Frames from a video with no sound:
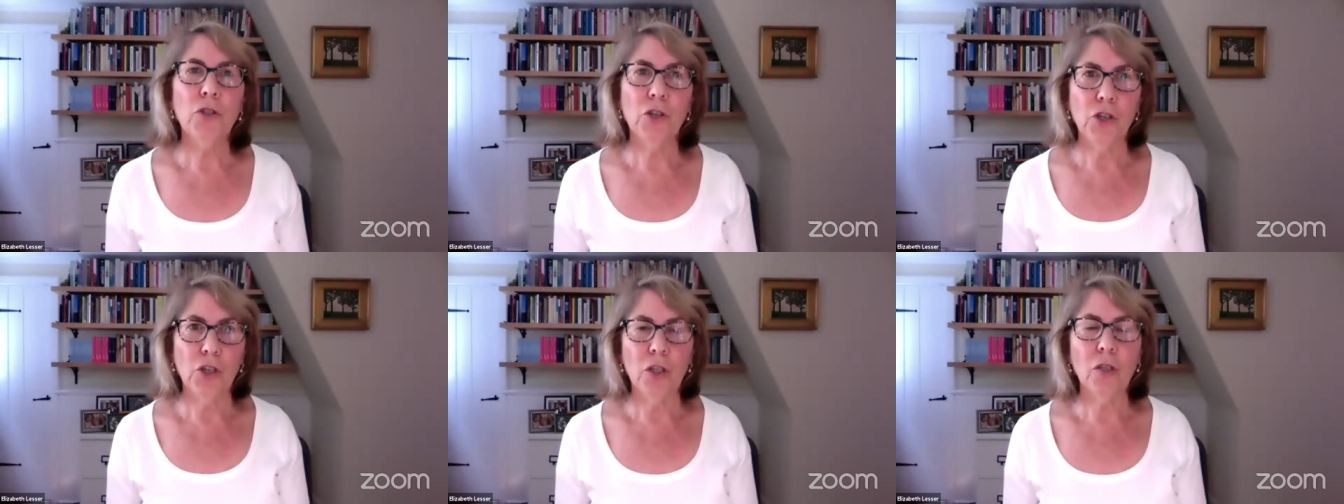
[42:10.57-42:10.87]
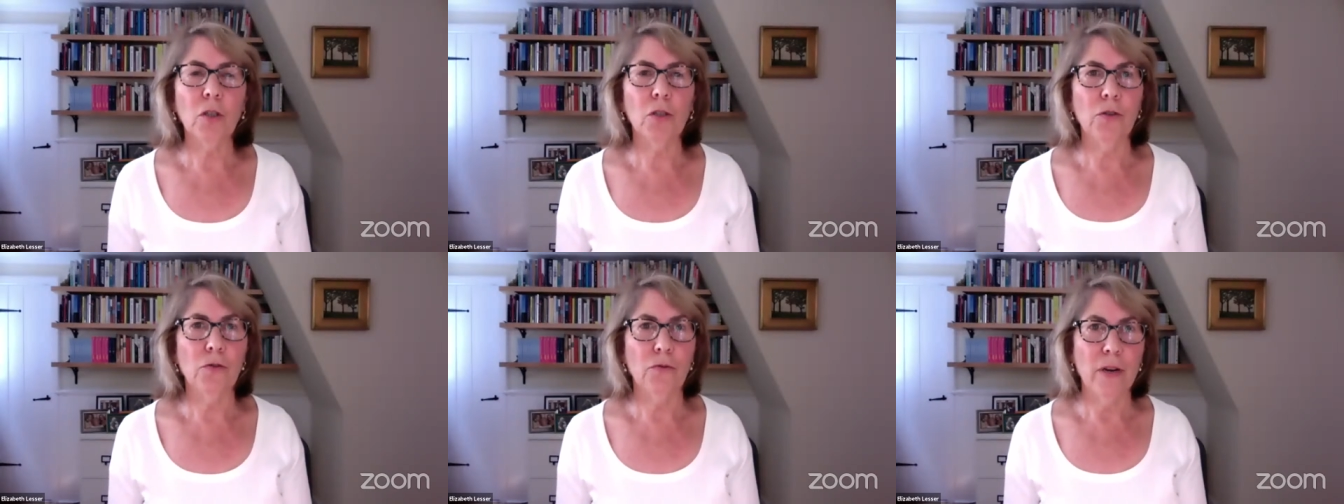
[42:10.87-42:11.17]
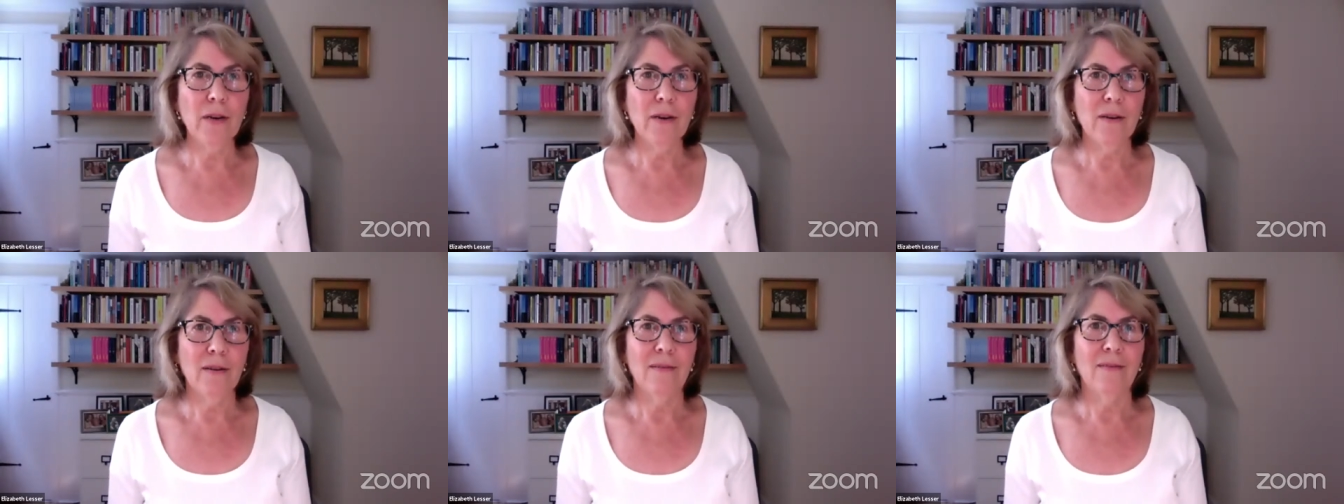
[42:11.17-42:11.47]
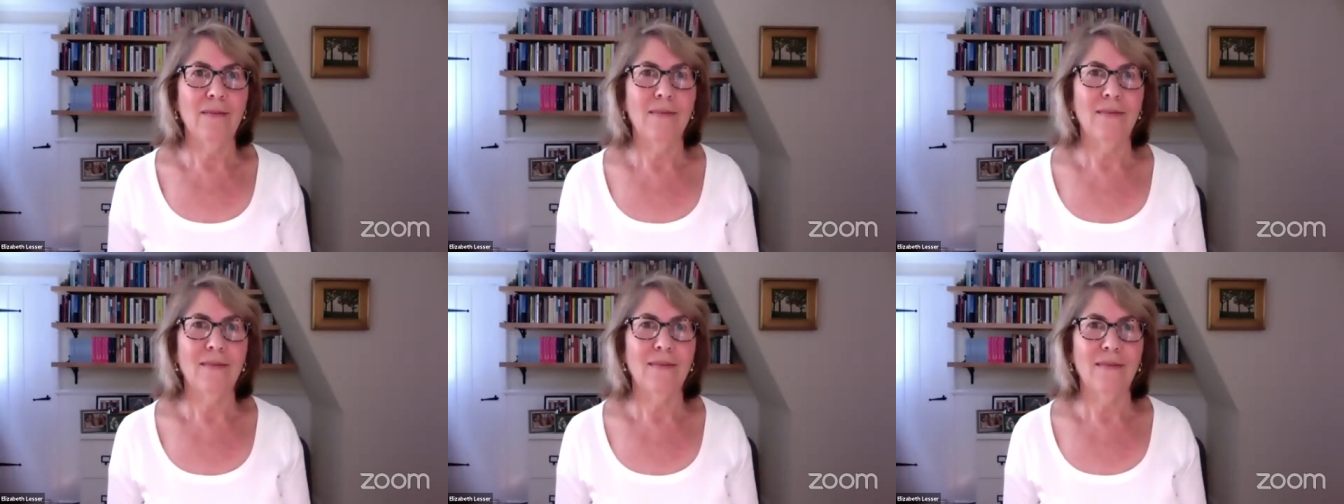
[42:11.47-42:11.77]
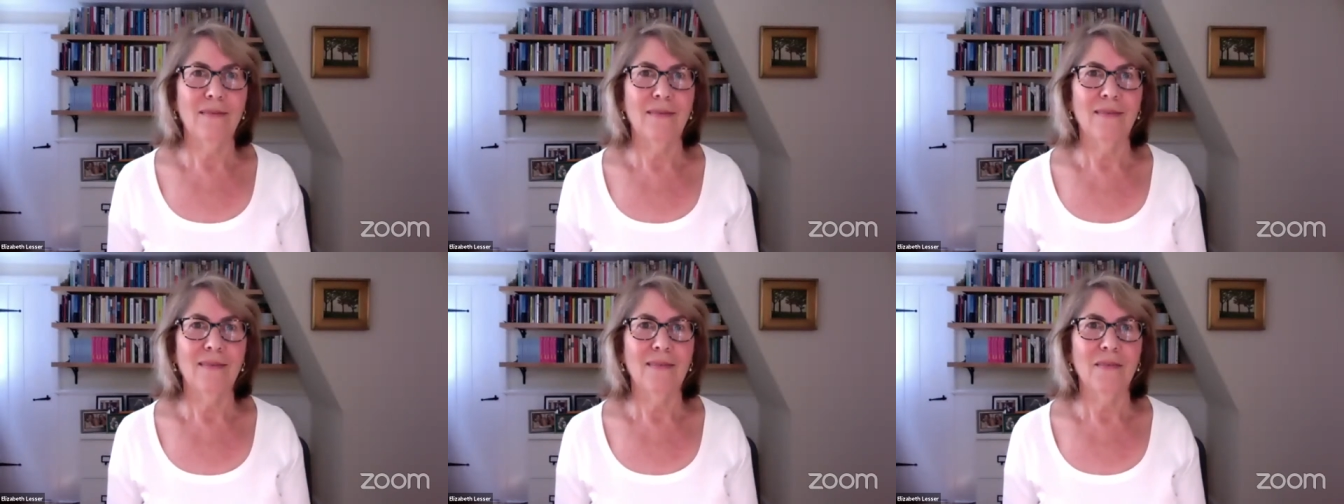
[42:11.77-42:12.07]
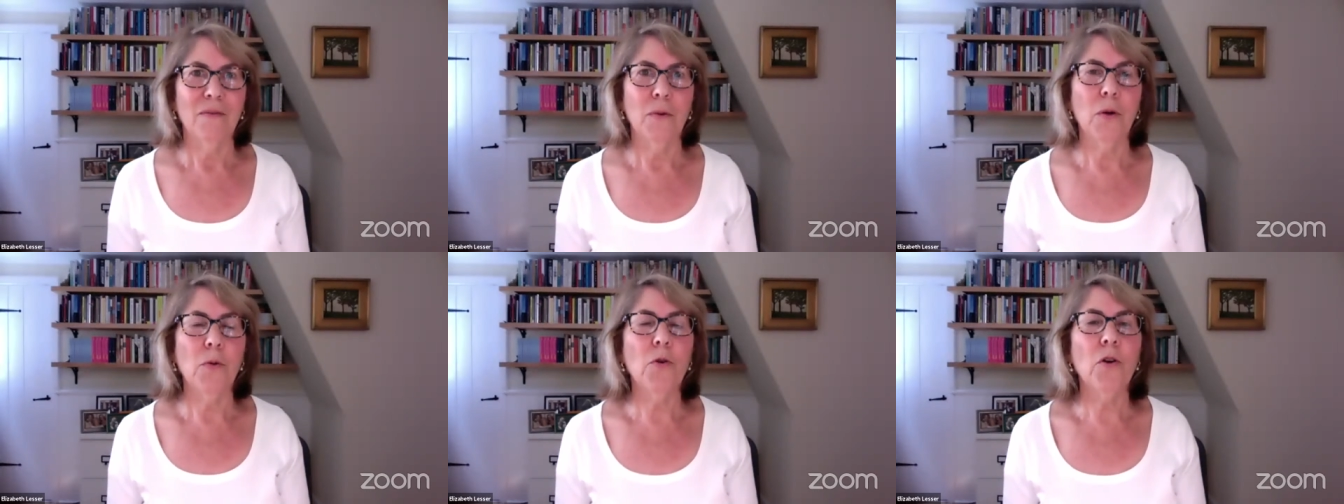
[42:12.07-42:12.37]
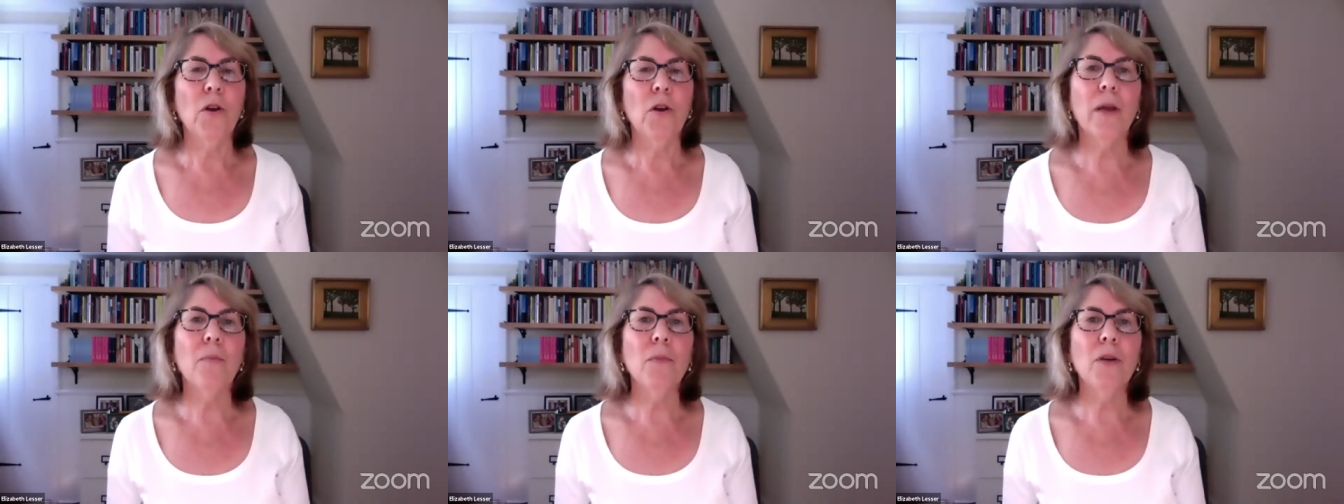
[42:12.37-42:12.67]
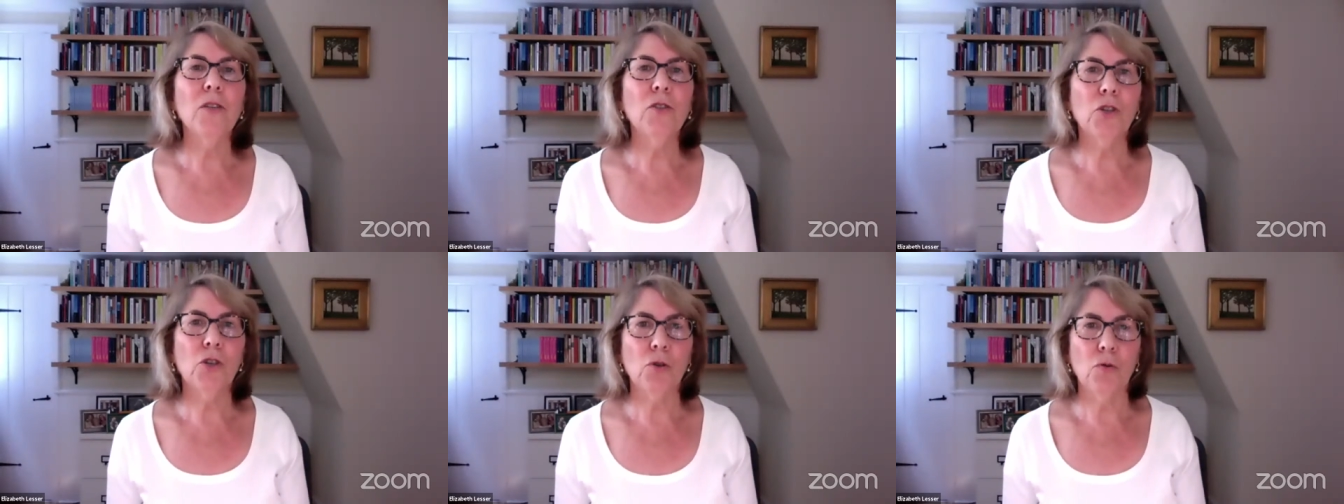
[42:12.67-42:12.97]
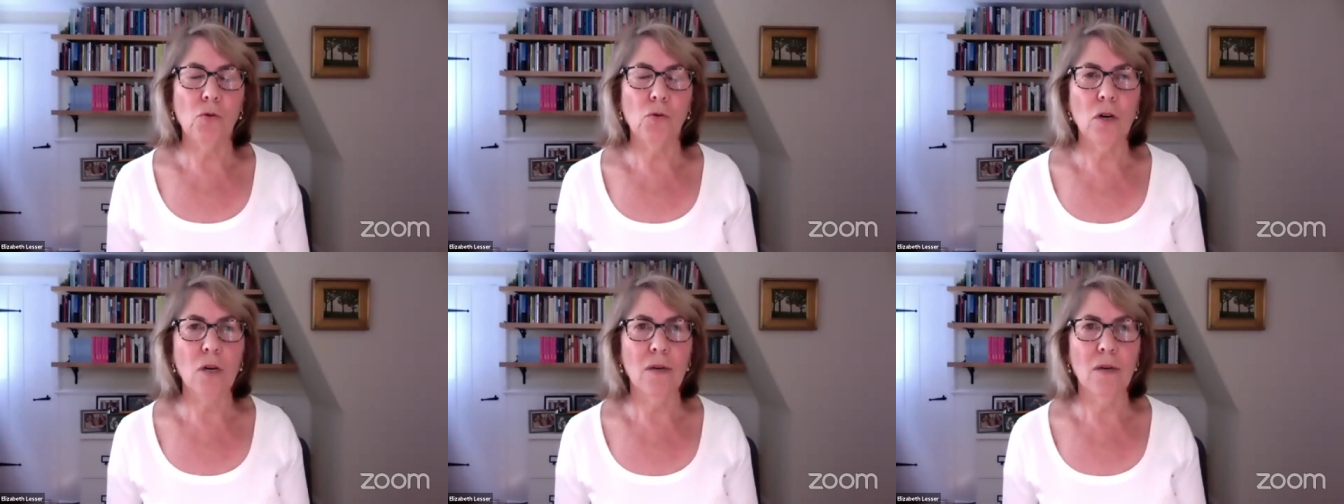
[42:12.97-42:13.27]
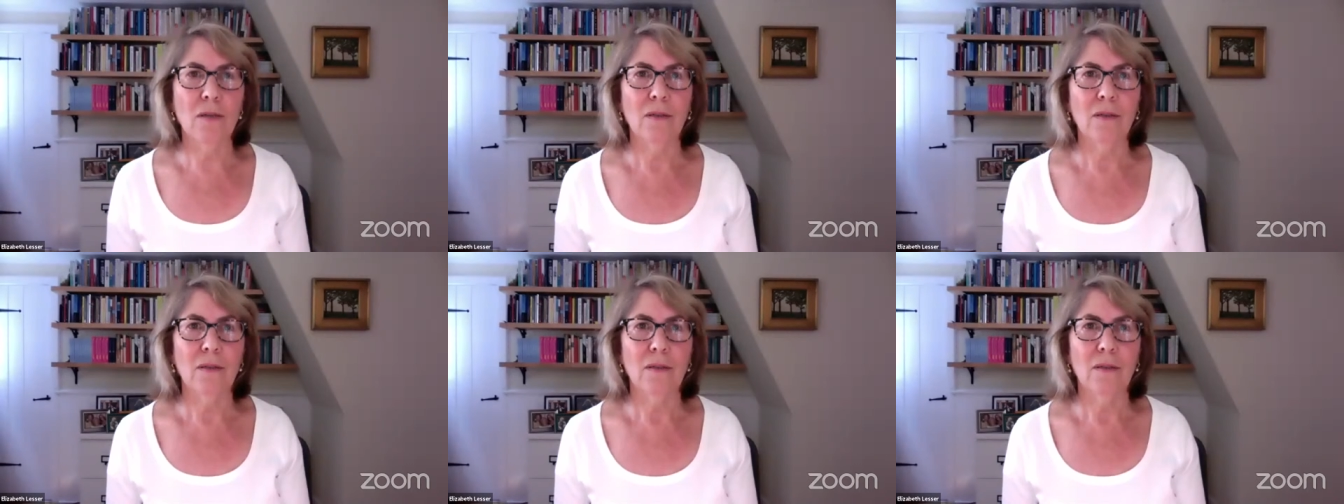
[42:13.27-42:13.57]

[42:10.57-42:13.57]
children. We were immature.